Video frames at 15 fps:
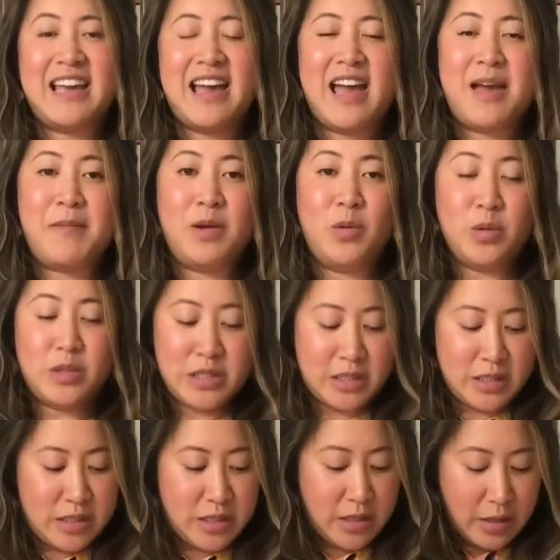in order
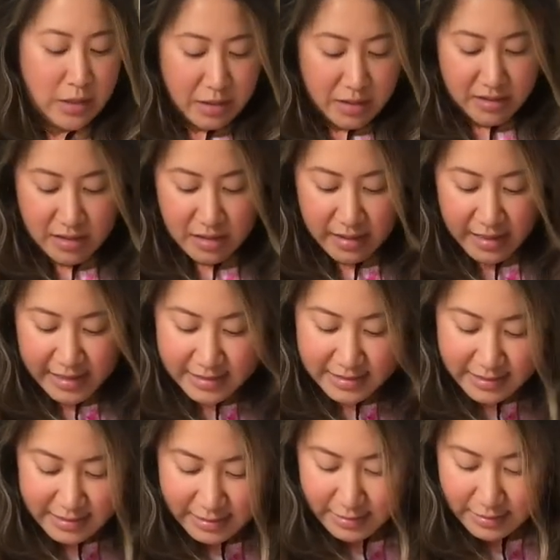to do
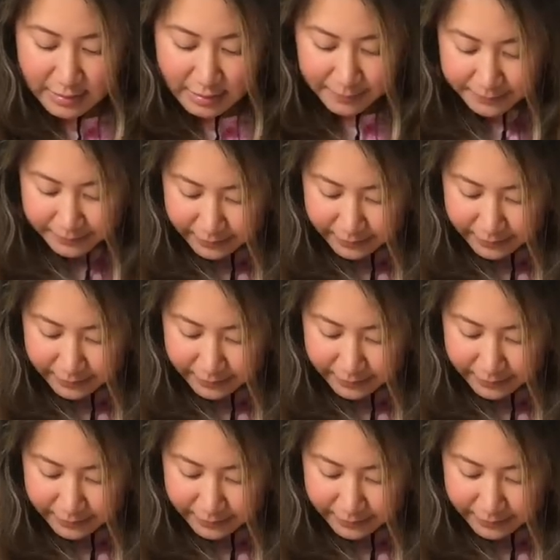this.